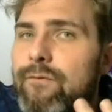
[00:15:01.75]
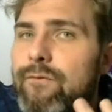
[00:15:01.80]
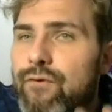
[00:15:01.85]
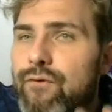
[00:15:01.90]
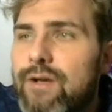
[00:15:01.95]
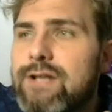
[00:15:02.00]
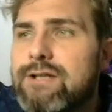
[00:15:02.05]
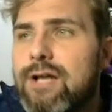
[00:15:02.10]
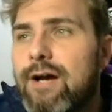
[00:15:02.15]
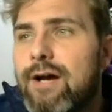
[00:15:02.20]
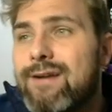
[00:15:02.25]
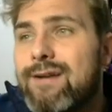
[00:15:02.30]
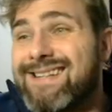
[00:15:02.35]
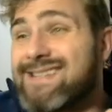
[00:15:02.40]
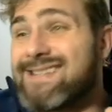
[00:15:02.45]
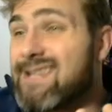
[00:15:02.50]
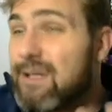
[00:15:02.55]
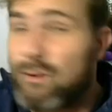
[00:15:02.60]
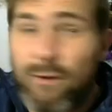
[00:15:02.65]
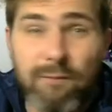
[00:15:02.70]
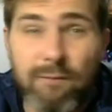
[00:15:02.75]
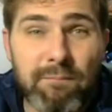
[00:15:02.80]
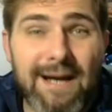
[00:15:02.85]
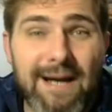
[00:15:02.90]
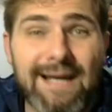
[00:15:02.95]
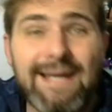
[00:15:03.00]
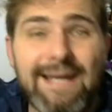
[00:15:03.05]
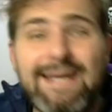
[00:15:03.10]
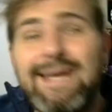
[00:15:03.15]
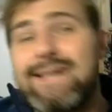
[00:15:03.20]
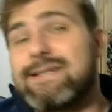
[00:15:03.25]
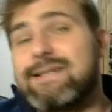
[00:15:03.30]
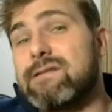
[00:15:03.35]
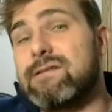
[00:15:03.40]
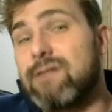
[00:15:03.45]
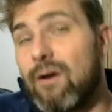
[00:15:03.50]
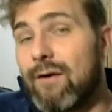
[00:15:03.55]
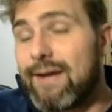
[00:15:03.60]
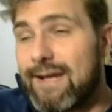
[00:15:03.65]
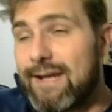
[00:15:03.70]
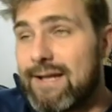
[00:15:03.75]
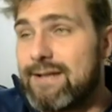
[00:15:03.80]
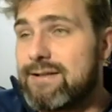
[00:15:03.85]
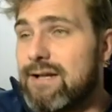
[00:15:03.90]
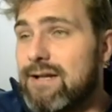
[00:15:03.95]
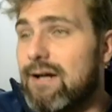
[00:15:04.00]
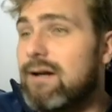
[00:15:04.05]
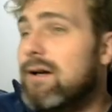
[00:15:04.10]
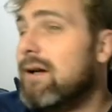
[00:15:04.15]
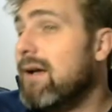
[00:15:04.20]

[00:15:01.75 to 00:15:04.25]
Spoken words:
turns to deal with Braggy is a lot easier.